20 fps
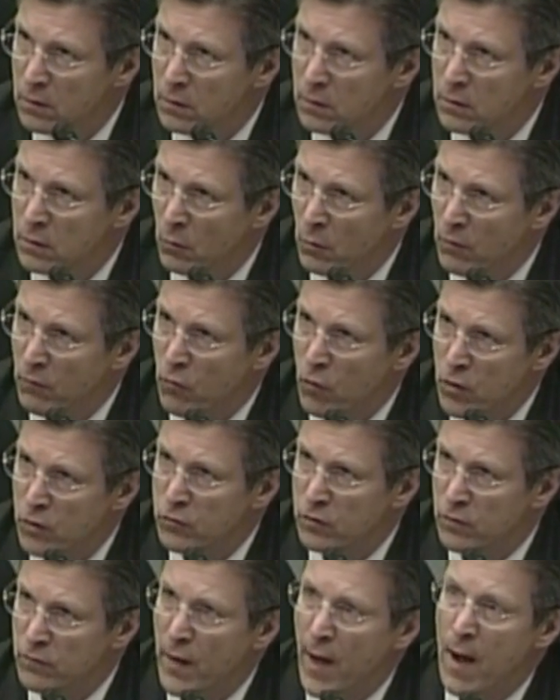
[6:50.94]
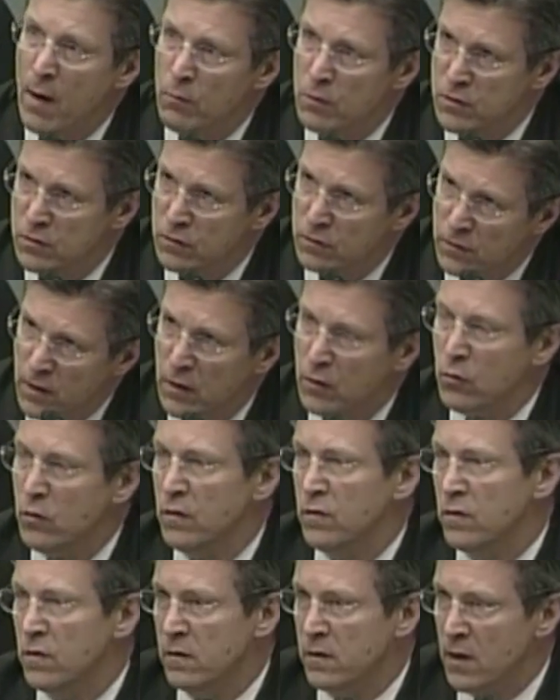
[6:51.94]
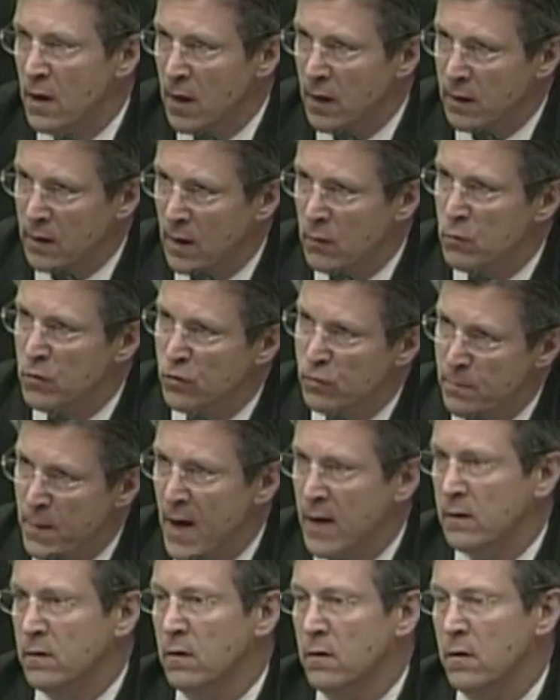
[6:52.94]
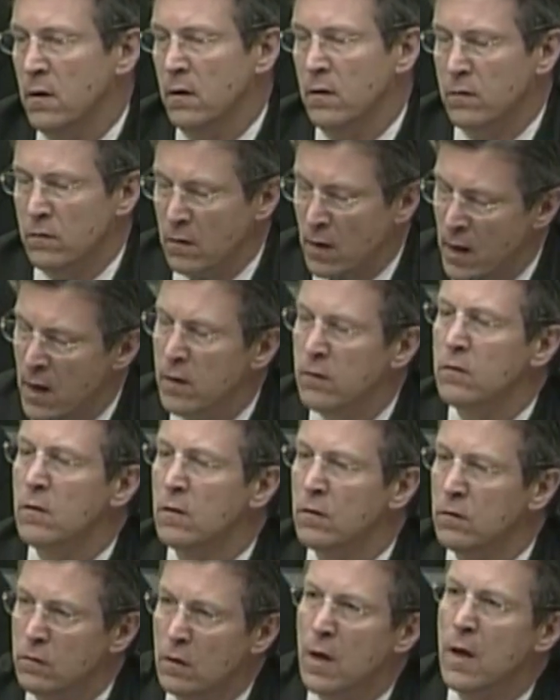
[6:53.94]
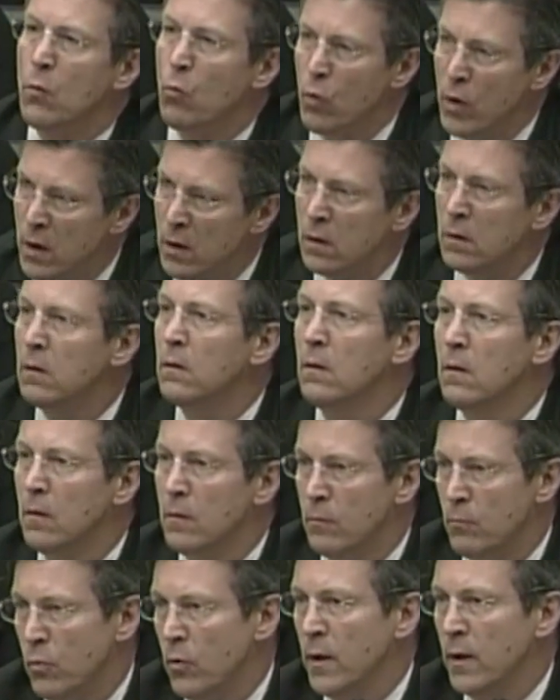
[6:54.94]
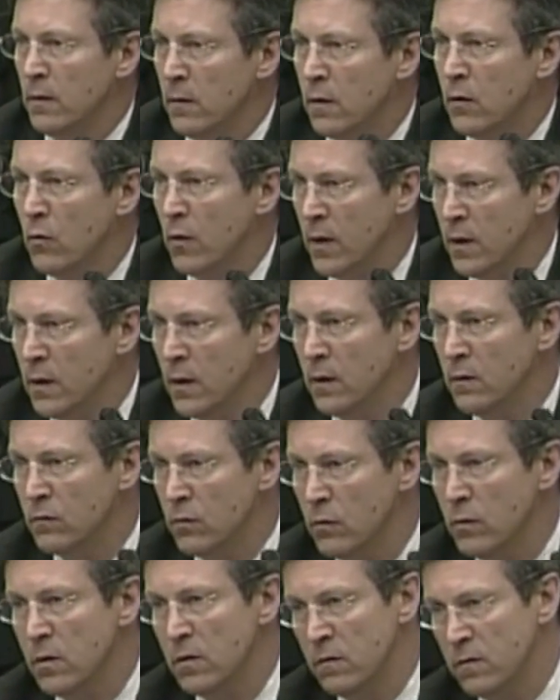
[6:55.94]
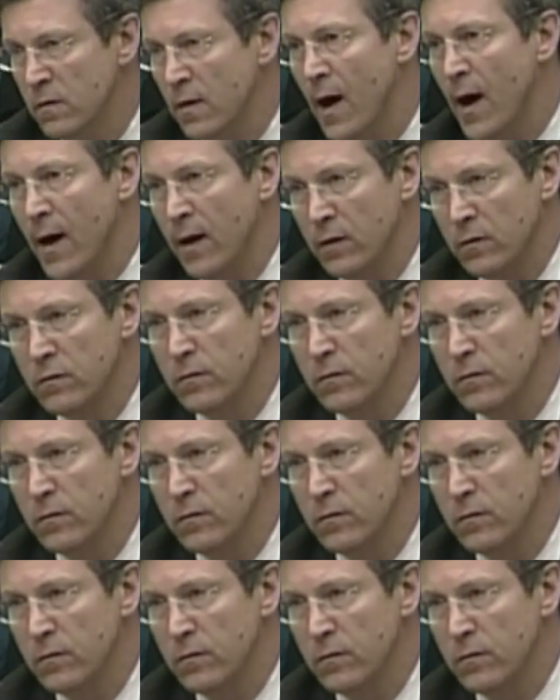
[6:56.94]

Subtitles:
the reverse of that, which is increase the tick and respect the tick size, will bring liquidity to these stocks.